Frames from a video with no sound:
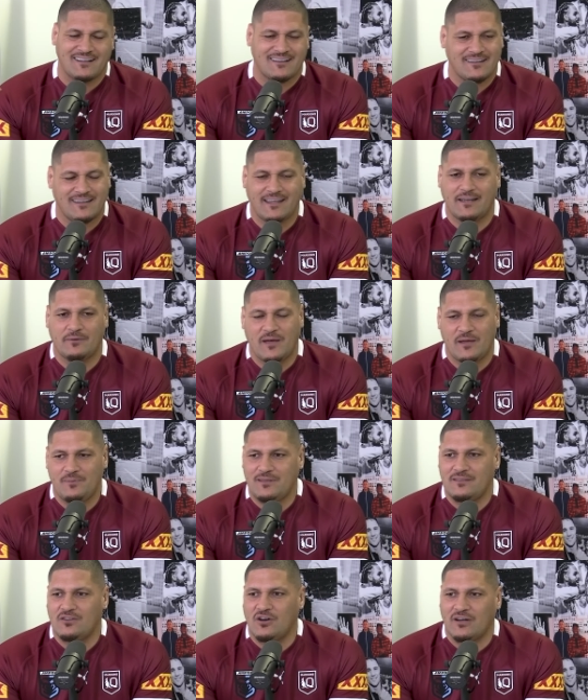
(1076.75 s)
Yeah,
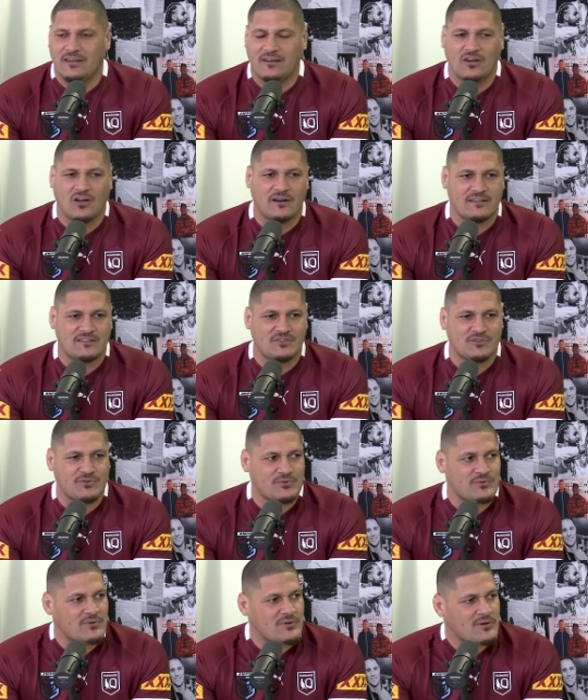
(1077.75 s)
maybe in
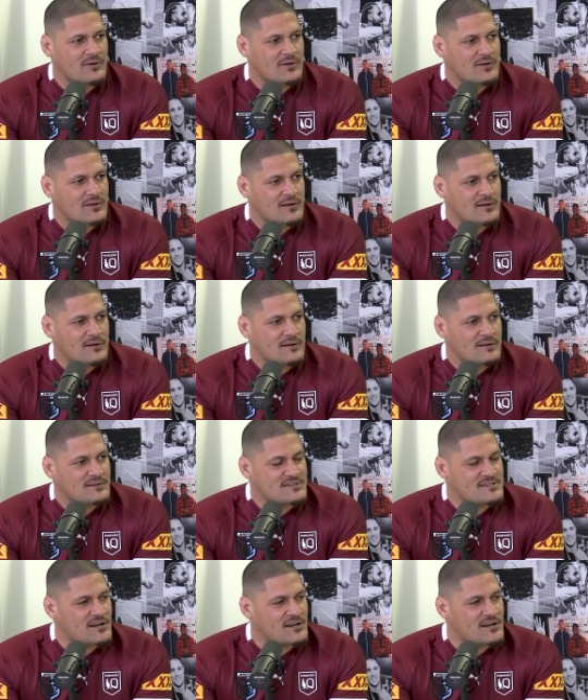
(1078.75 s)
1992. Do you